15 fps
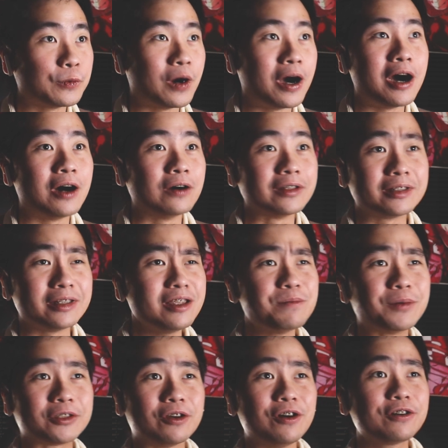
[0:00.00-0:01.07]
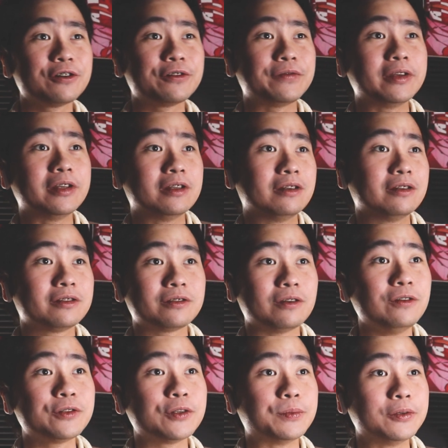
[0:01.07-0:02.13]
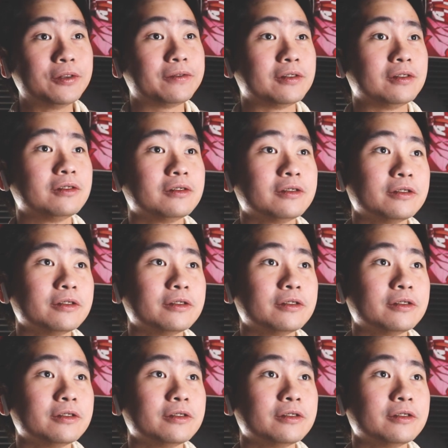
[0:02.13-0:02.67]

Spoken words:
Wow, the cinematography is also beautiful.